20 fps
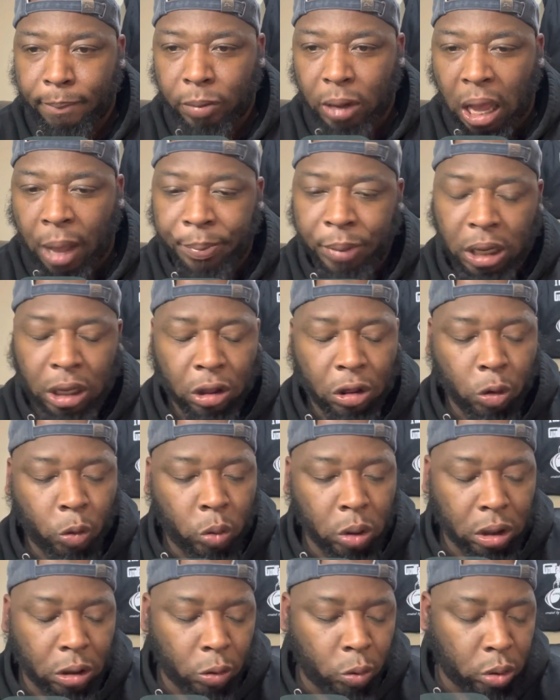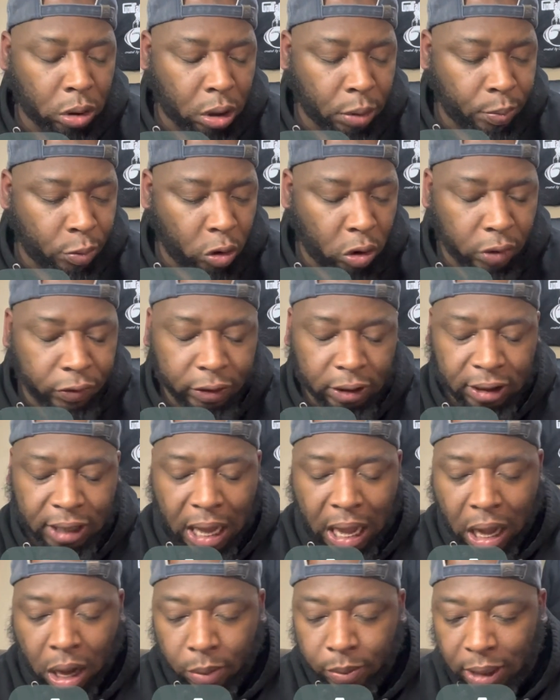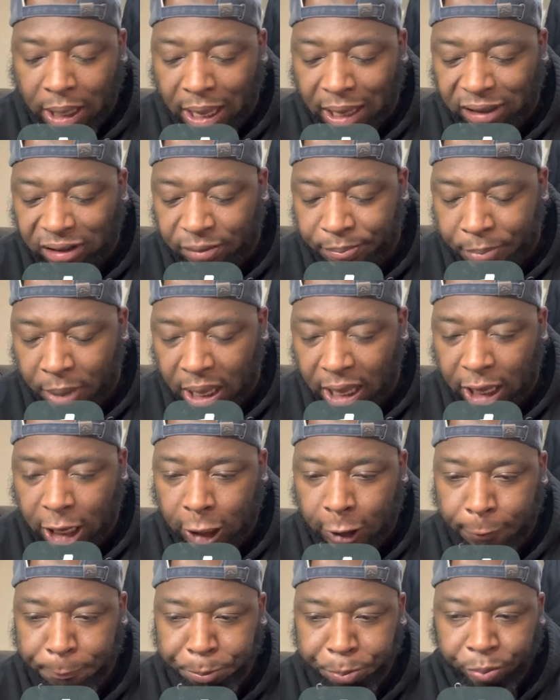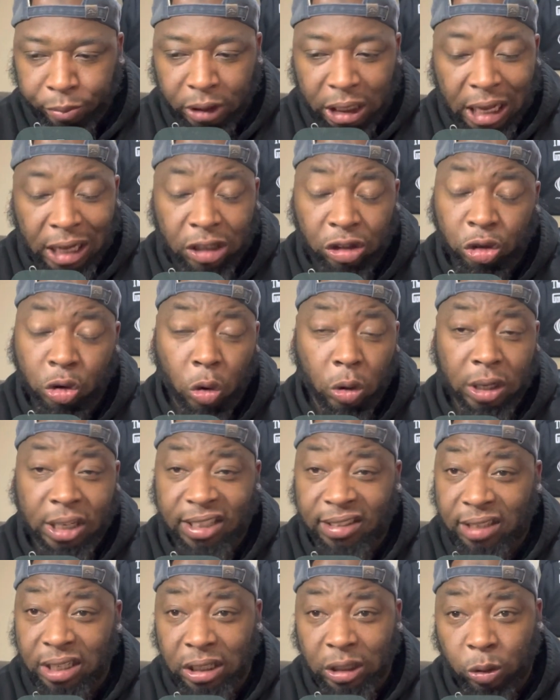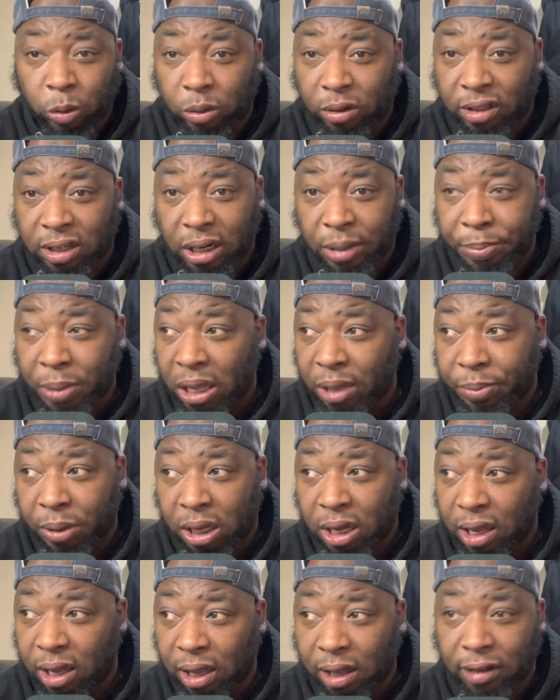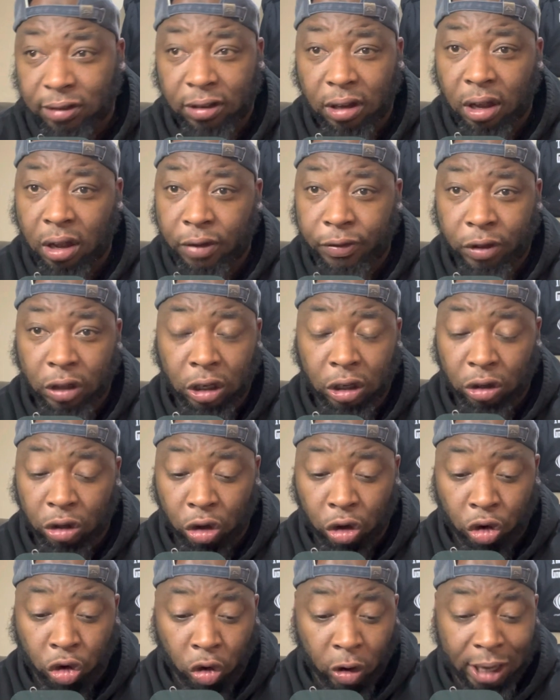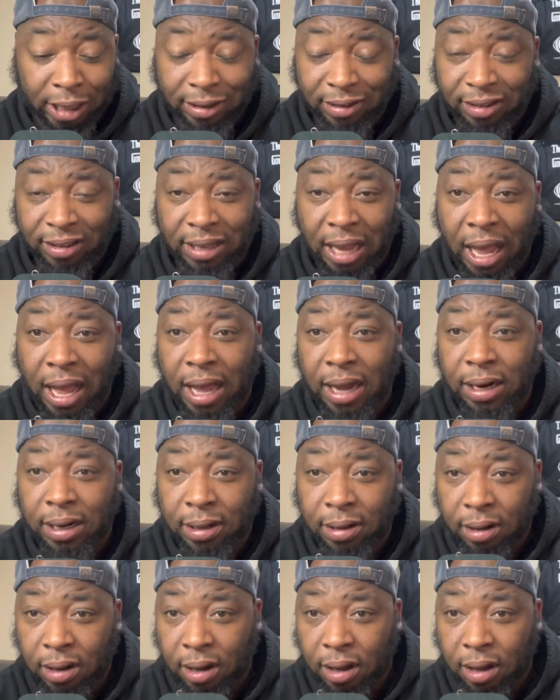I mean, with the movies Howie has made, and it's going to continuously make because of the great signing,